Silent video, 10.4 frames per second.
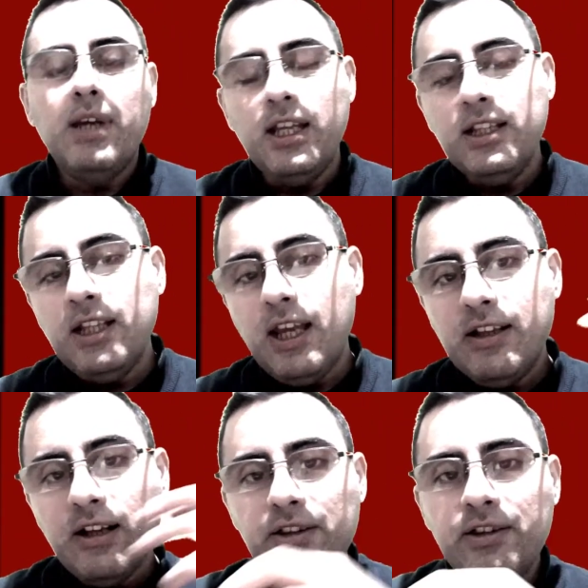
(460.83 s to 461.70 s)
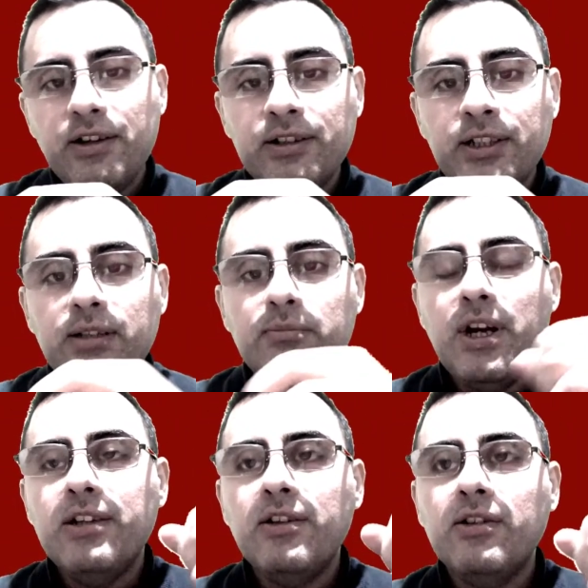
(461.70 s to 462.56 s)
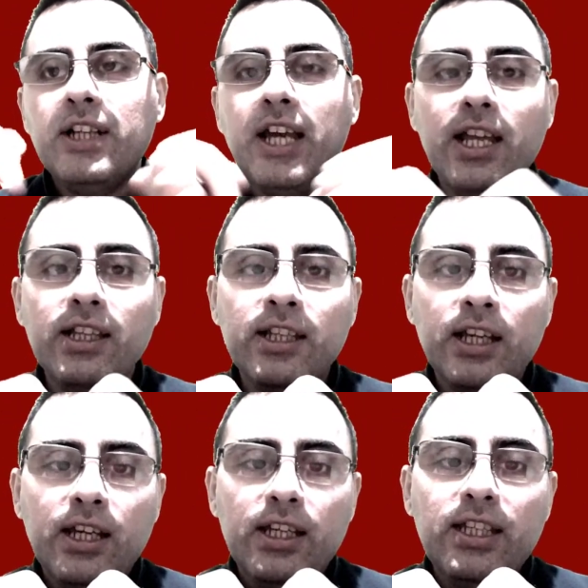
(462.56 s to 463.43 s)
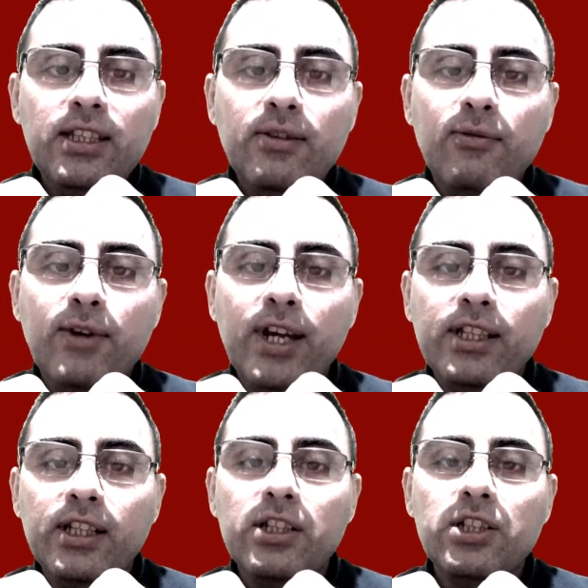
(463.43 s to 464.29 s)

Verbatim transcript: and another person can eat when